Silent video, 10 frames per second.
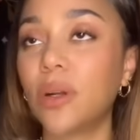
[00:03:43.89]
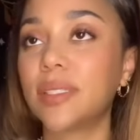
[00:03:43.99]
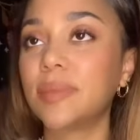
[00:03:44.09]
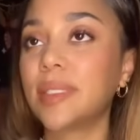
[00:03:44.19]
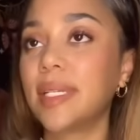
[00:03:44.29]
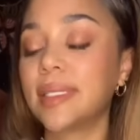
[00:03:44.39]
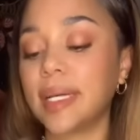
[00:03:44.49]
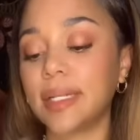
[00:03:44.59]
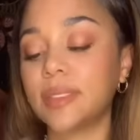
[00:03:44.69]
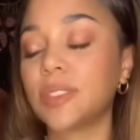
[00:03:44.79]
Something like
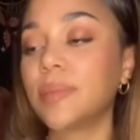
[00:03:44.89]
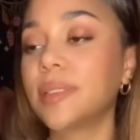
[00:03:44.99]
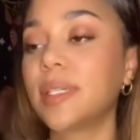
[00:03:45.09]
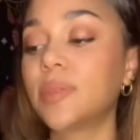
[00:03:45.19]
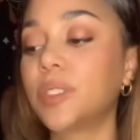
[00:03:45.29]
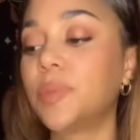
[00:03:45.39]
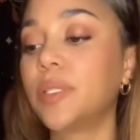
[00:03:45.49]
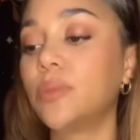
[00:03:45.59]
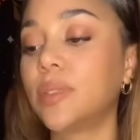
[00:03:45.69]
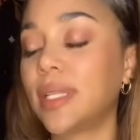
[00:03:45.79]
that. There's something
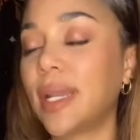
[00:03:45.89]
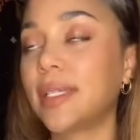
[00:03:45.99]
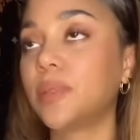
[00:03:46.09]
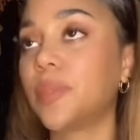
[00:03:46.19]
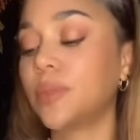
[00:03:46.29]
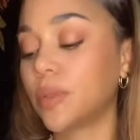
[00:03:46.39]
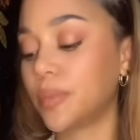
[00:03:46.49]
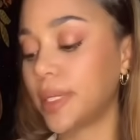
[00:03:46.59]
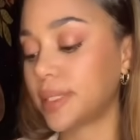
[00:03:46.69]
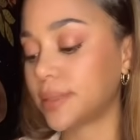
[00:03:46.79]
that has been
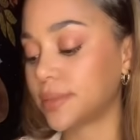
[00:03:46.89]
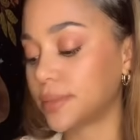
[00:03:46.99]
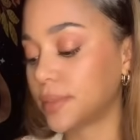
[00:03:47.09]
repetitive.